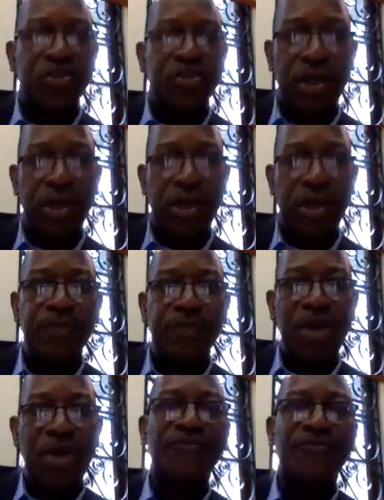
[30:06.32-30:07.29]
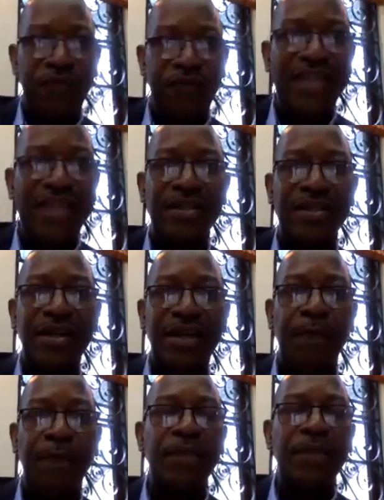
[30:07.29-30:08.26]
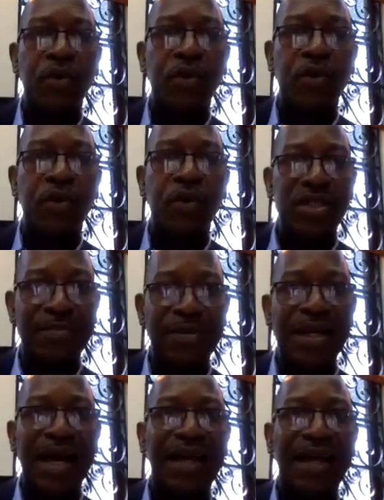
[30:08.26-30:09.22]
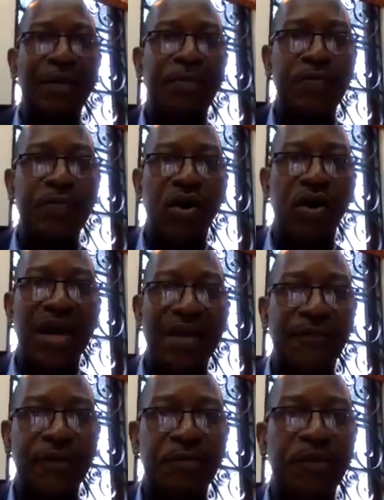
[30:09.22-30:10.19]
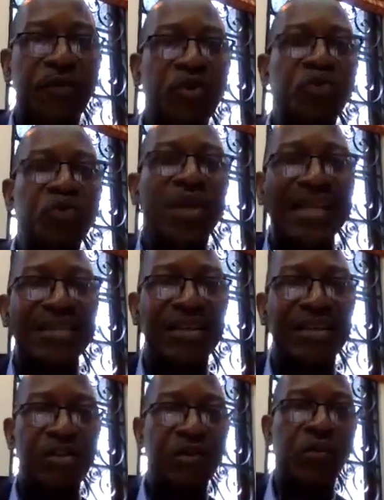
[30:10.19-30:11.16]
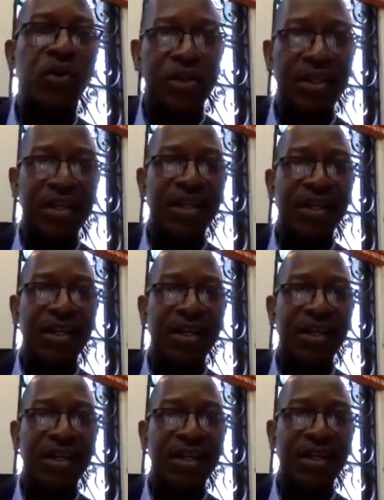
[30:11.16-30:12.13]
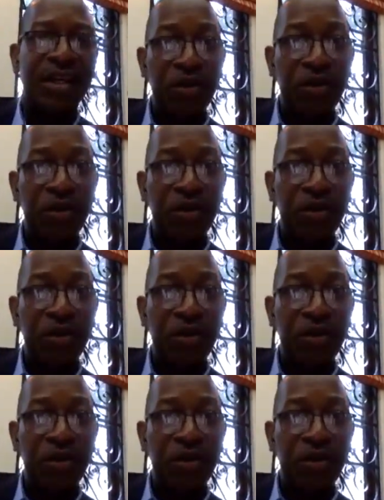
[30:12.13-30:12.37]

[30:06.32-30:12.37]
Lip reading: Yes. So sometimes you have to invest a bit more time and a bit more effort before you get the reward.